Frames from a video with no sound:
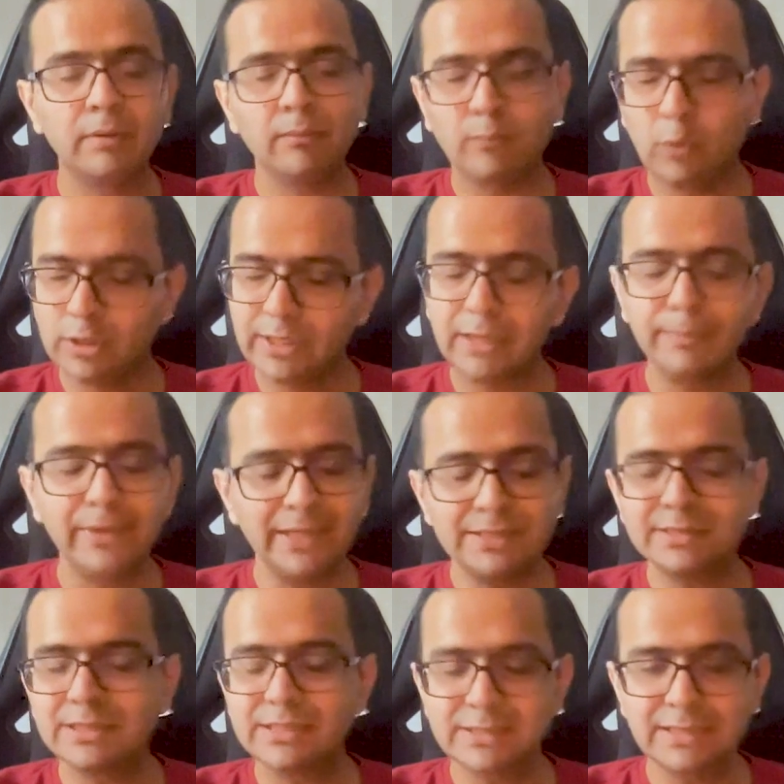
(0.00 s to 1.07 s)
what it
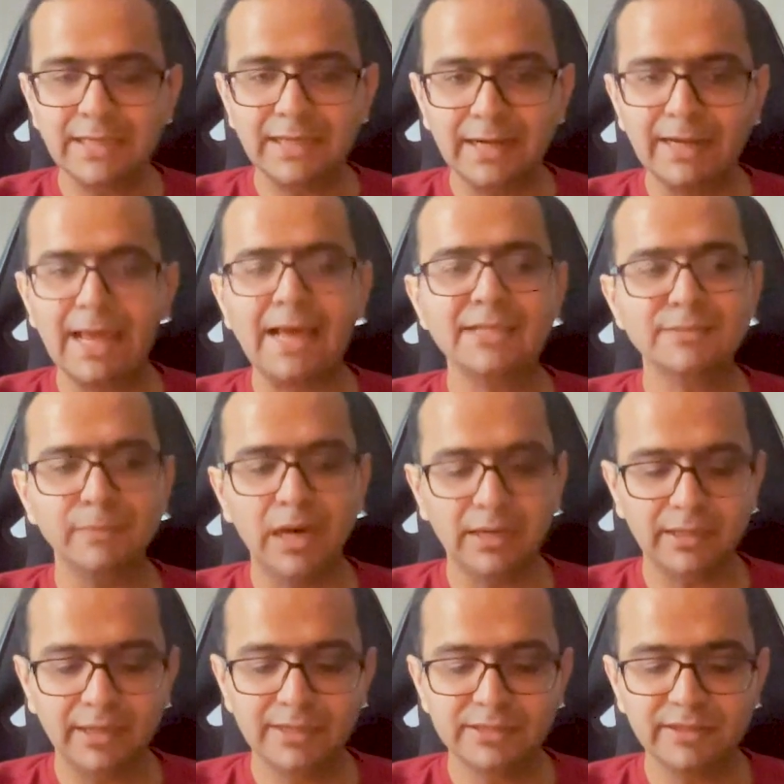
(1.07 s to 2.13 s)
means is that, and as
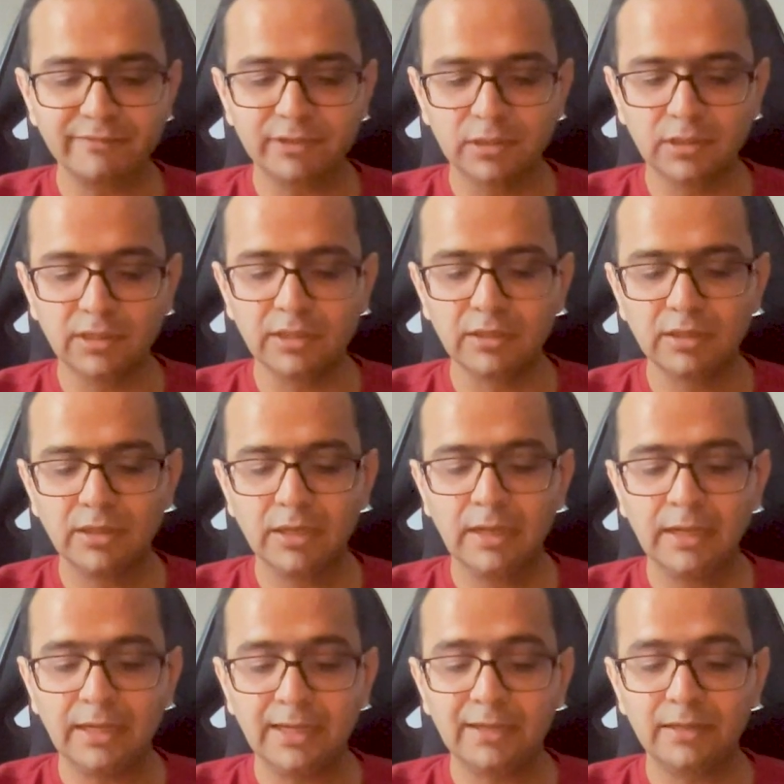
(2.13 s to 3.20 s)
markets have turned,
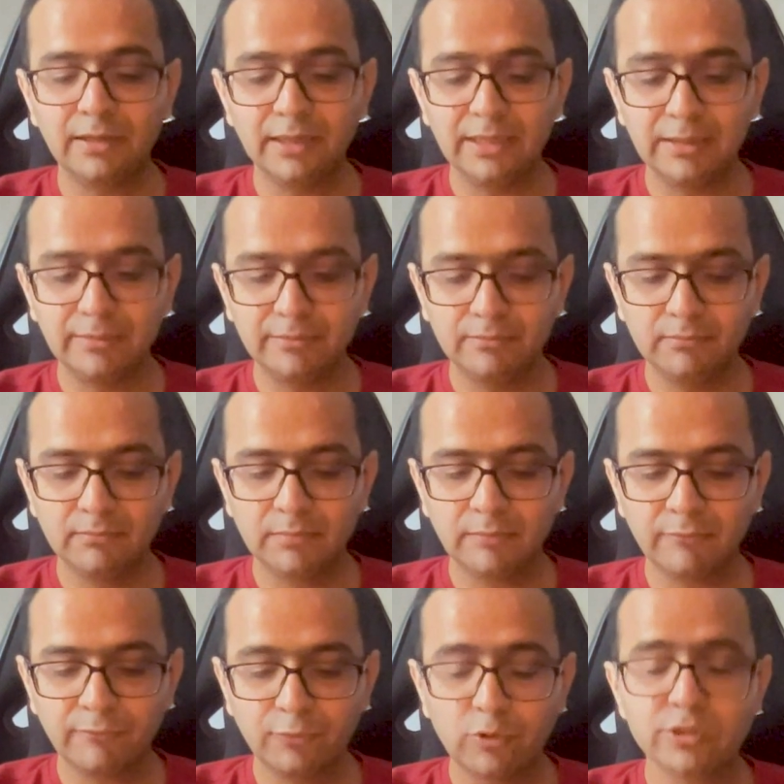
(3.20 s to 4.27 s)
it
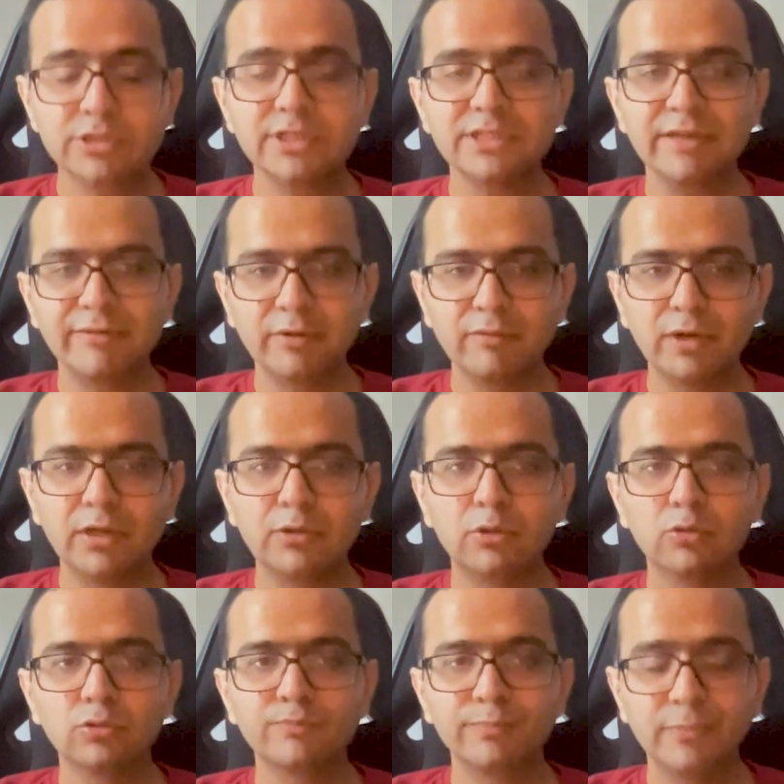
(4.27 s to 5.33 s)
forces everyone
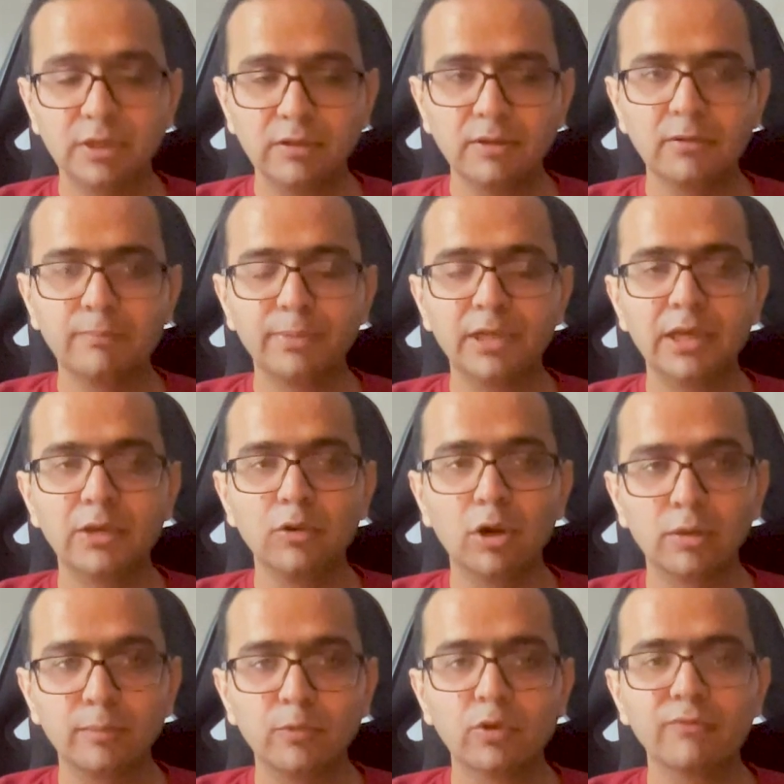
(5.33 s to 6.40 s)
to play a
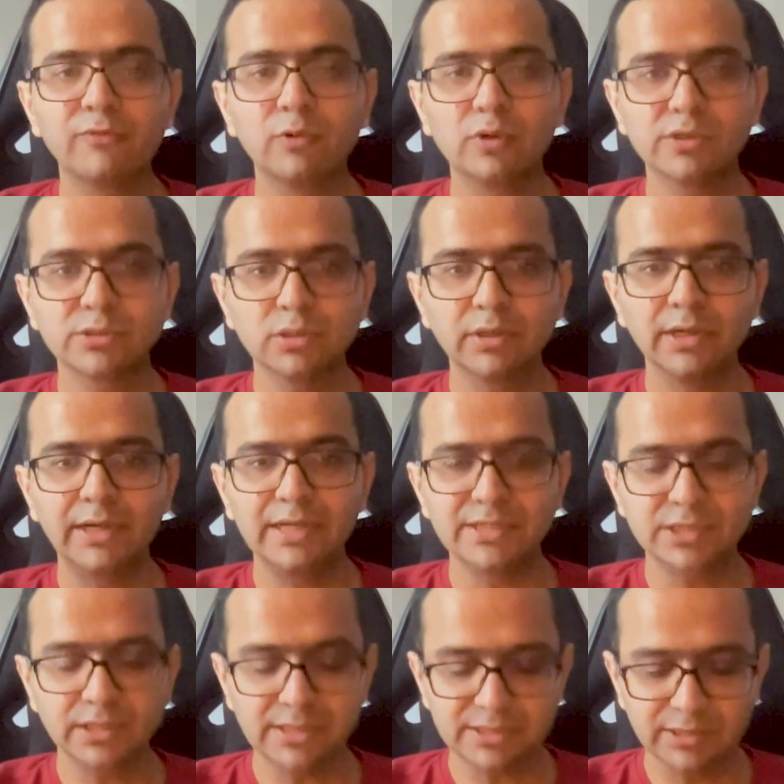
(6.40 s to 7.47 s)
lot more focus on
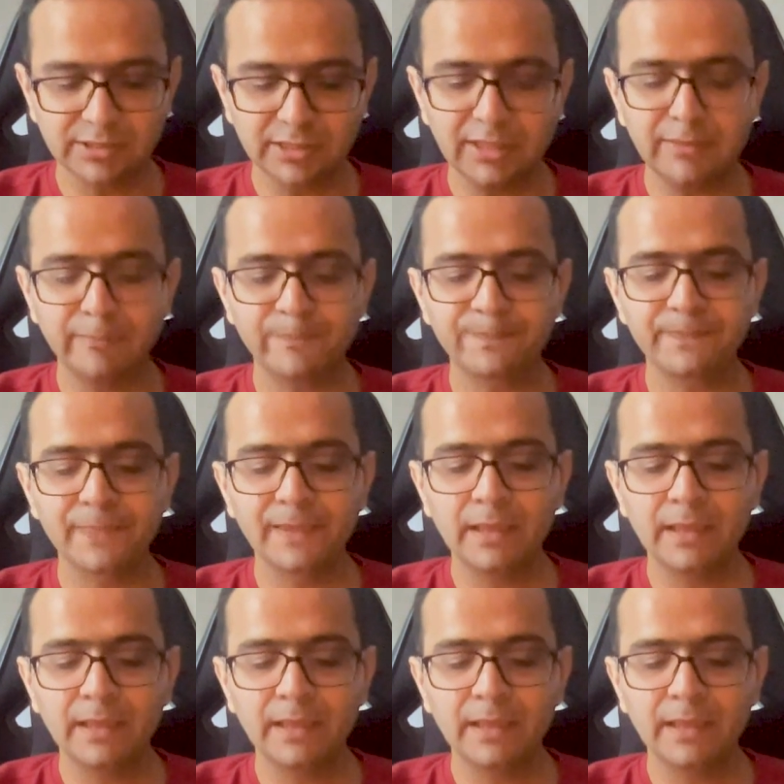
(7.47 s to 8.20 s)
retention as a theme,